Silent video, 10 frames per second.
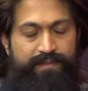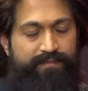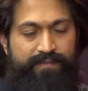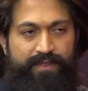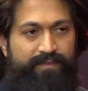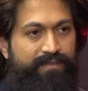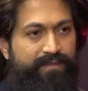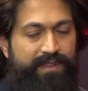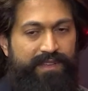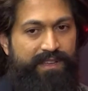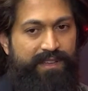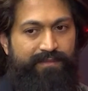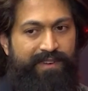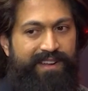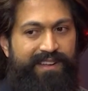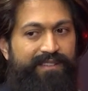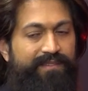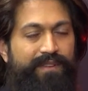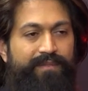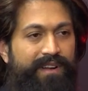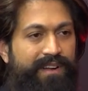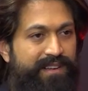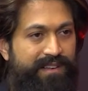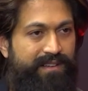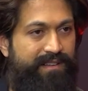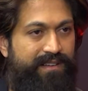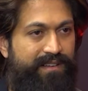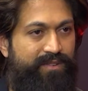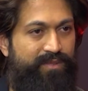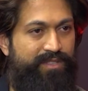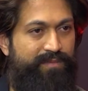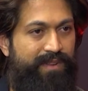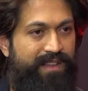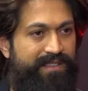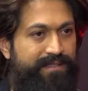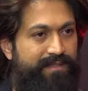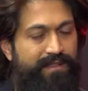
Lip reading: you know, he invited me, we went to his place.